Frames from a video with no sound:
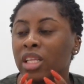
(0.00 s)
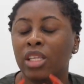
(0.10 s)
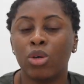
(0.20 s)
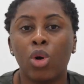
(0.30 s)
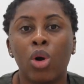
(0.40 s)

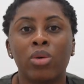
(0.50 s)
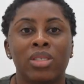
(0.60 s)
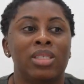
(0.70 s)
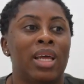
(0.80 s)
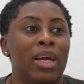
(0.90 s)
they could all
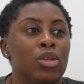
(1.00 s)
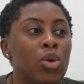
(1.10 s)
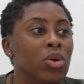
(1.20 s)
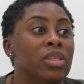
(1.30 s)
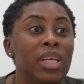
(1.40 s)
stand
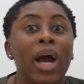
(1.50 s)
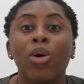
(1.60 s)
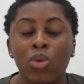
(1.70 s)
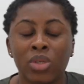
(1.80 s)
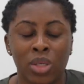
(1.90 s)
on their
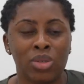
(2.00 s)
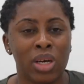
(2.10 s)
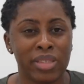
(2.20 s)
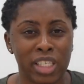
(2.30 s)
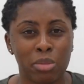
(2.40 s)
own. I don't
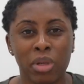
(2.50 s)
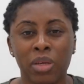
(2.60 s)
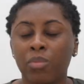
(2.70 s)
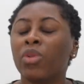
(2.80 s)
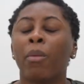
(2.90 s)
know how to
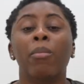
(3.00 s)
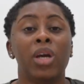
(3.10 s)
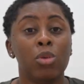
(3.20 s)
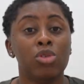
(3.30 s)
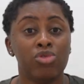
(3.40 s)
explain.
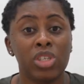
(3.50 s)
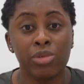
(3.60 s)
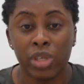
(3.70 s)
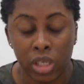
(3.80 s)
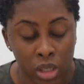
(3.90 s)
But it was
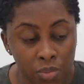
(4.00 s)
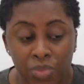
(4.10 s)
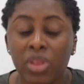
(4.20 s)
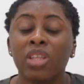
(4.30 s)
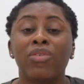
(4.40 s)
really, really good.
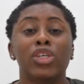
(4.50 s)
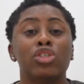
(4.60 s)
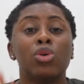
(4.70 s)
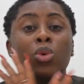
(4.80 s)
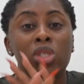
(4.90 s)
The
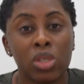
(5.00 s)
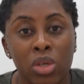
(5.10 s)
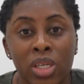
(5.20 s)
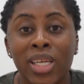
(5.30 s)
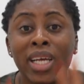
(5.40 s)
fashion show was
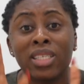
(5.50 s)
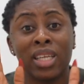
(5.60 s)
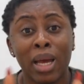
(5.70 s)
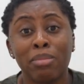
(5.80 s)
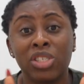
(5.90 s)
good.
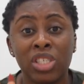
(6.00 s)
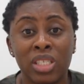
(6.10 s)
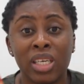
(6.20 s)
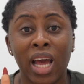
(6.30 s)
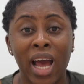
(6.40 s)
Next time
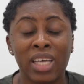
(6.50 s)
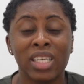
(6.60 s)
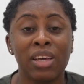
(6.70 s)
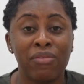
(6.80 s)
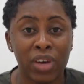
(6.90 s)
GT
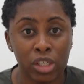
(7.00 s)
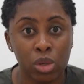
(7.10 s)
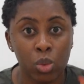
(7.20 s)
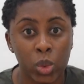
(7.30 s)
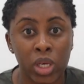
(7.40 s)
has a
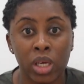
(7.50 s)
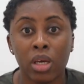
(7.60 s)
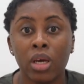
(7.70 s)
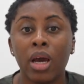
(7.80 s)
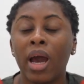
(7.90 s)
fashion week,
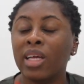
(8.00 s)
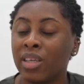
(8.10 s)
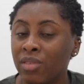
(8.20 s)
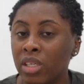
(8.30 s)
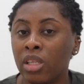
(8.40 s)
I
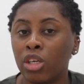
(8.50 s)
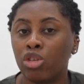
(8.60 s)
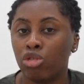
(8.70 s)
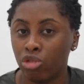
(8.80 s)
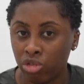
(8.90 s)
definitely think
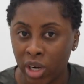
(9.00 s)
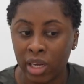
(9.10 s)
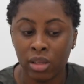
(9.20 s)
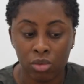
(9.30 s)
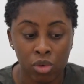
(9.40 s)
you should
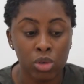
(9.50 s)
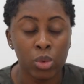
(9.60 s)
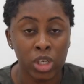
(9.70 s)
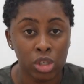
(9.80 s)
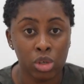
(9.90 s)
try the
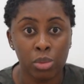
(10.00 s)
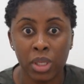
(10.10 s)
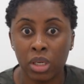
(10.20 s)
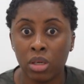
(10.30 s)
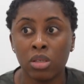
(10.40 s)
runway show.
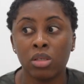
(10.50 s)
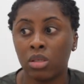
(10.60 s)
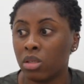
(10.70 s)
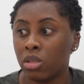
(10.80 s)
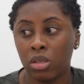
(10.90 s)
Because